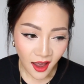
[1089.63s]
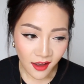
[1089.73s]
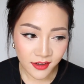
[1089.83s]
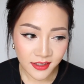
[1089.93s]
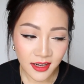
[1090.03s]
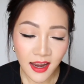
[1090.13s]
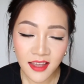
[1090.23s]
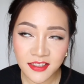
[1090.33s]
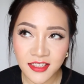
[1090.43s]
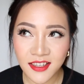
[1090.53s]
And
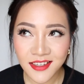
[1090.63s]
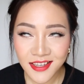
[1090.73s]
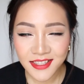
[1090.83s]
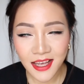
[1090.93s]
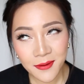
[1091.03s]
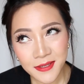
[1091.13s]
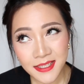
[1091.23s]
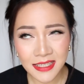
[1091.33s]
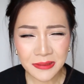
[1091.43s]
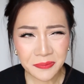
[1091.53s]
last year's, I was
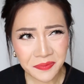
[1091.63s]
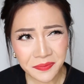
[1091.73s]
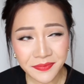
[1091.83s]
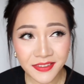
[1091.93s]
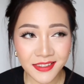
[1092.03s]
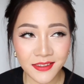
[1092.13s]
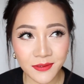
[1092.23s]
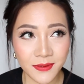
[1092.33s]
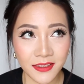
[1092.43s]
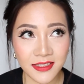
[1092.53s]
just like,
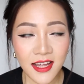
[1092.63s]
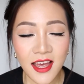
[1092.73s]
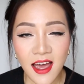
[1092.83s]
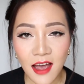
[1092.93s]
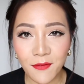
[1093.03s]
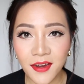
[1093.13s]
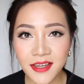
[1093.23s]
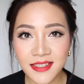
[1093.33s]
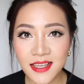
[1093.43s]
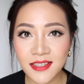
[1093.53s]
I
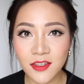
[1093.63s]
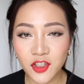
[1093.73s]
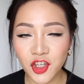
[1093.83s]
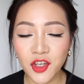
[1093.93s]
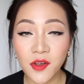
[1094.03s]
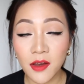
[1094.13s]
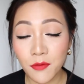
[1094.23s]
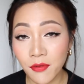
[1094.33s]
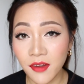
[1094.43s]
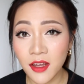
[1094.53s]
think season 2
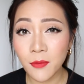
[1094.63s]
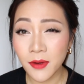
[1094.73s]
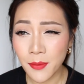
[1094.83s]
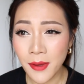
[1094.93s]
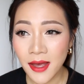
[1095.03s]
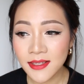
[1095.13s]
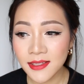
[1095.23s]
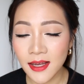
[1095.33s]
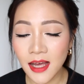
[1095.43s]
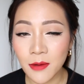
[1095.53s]
and 3 were the
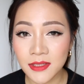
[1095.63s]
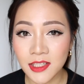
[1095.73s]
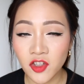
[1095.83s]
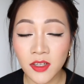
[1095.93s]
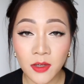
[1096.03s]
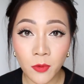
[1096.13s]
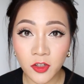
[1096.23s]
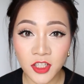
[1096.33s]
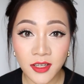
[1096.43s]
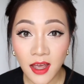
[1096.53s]
best. Like, I was literally
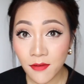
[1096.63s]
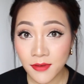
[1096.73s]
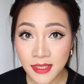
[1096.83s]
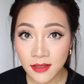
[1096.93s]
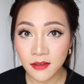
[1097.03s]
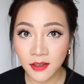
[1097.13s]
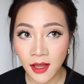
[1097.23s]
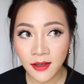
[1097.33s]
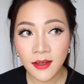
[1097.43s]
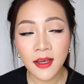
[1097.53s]
watching it every single
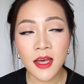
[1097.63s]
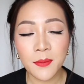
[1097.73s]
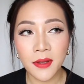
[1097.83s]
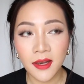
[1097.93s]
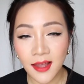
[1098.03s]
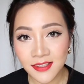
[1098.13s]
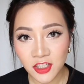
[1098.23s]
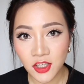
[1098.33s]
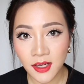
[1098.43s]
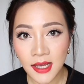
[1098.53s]
night. But
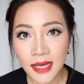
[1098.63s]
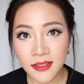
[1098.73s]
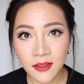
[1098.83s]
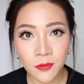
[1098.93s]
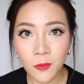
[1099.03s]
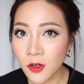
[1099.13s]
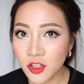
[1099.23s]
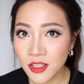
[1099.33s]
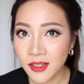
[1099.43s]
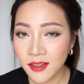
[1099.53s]
last year I didn't
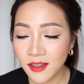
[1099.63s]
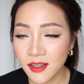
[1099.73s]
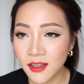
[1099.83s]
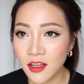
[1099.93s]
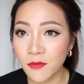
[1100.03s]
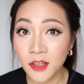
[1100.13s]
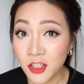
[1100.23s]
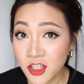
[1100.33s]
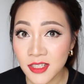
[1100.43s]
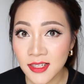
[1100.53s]
watch it
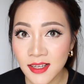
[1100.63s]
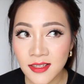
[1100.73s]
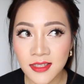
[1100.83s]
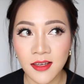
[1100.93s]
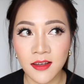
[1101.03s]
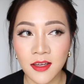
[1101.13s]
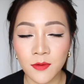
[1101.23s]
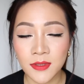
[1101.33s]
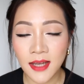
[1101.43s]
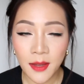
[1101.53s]
religiously, so
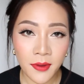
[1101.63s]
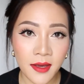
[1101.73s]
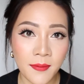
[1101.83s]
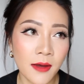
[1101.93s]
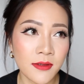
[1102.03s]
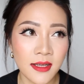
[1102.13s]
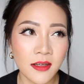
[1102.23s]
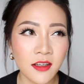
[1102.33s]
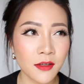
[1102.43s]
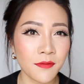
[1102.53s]
it was 9 p.m. I was
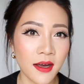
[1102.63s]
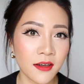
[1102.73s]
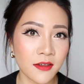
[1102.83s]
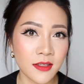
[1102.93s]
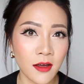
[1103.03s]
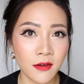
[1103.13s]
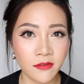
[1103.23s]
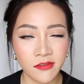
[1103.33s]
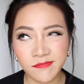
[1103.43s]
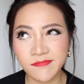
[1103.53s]
like, oh, Love Island's
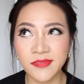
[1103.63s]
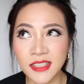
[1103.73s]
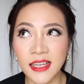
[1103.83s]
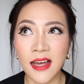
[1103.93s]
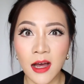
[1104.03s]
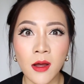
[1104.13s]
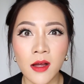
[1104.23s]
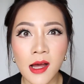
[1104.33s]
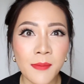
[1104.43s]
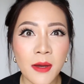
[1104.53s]
on,
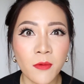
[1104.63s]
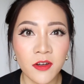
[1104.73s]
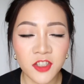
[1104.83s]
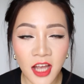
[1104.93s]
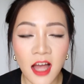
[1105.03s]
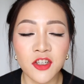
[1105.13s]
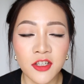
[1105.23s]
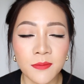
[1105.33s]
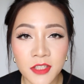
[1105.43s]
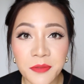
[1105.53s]
I might watch
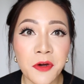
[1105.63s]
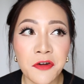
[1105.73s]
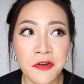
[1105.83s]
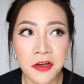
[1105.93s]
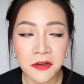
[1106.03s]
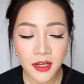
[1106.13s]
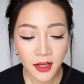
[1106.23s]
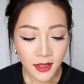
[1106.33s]
catch up tomorrow.